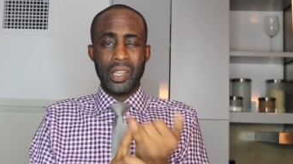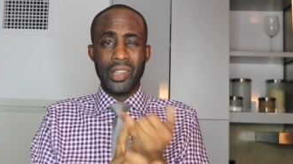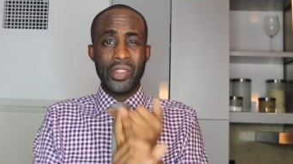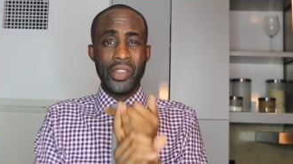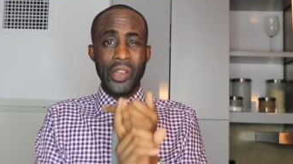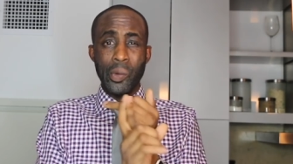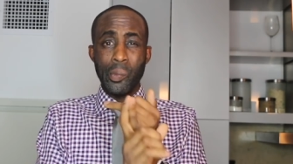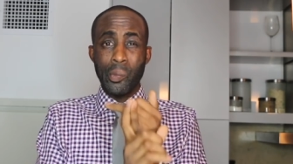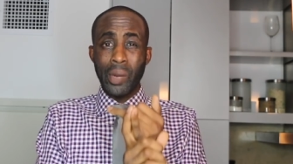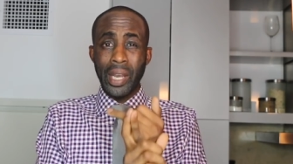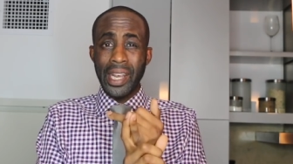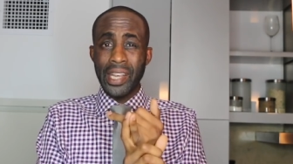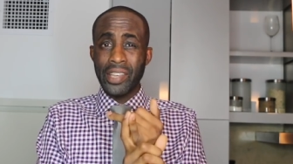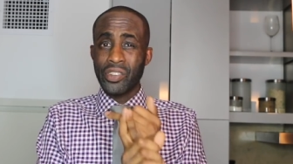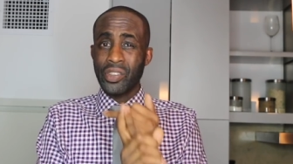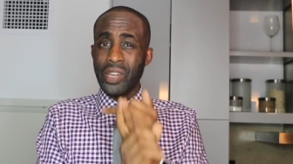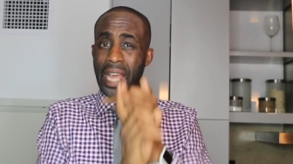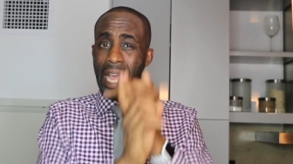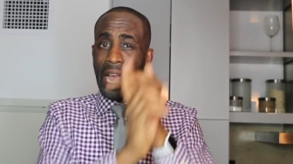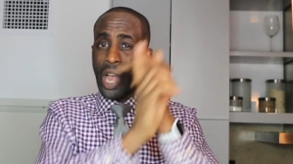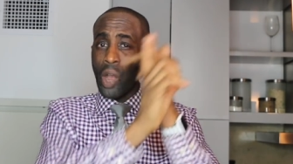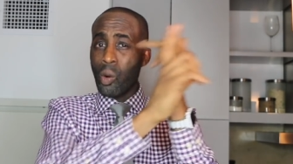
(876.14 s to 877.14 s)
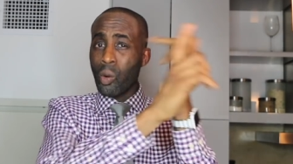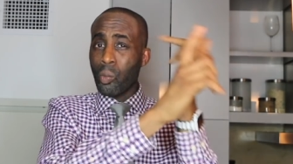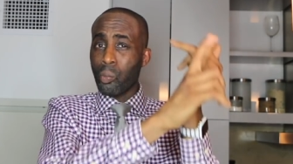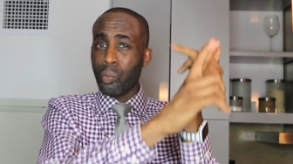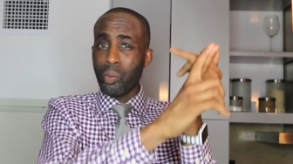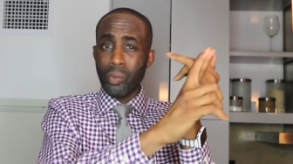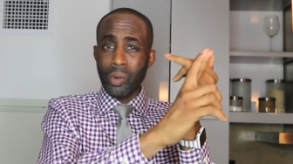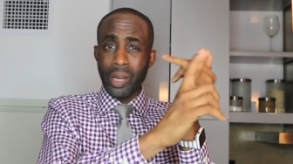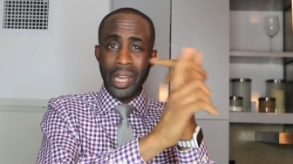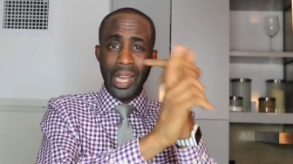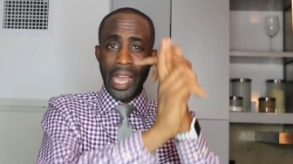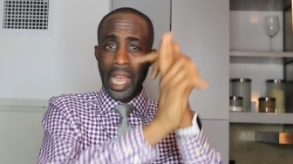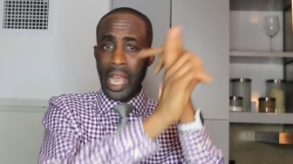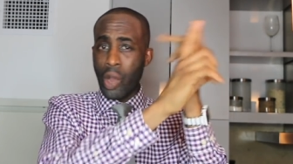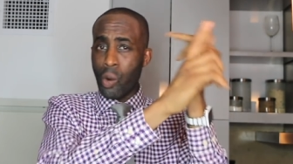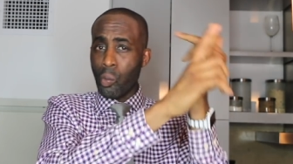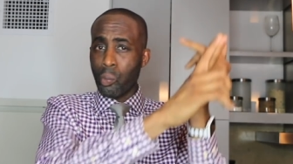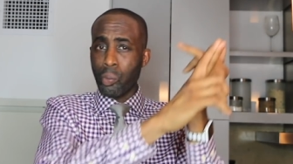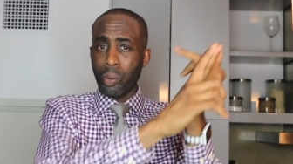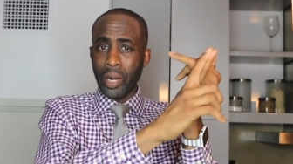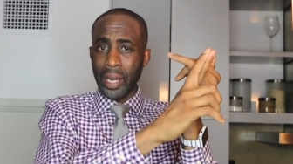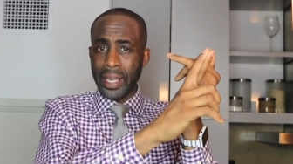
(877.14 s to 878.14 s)
Their bikes are
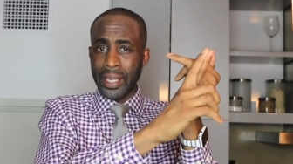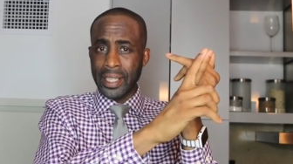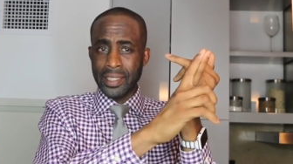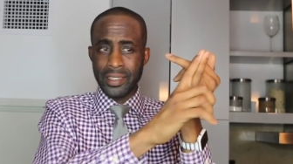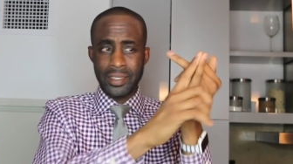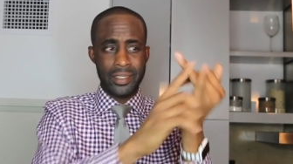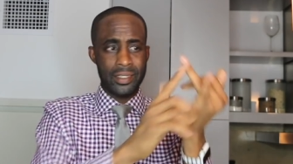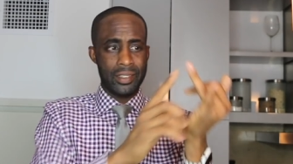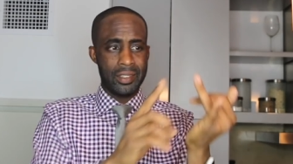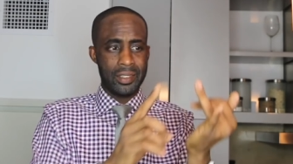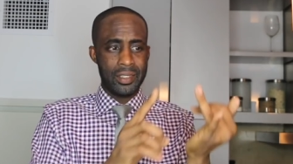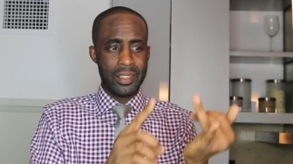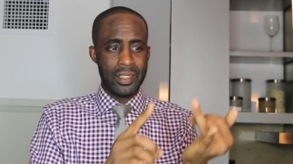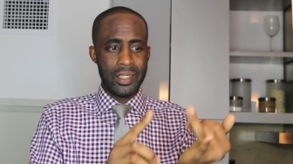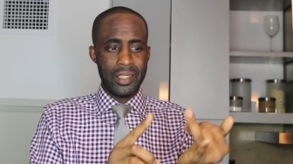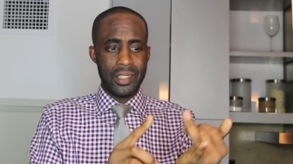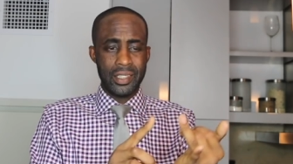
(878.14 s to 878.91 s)
outpriced,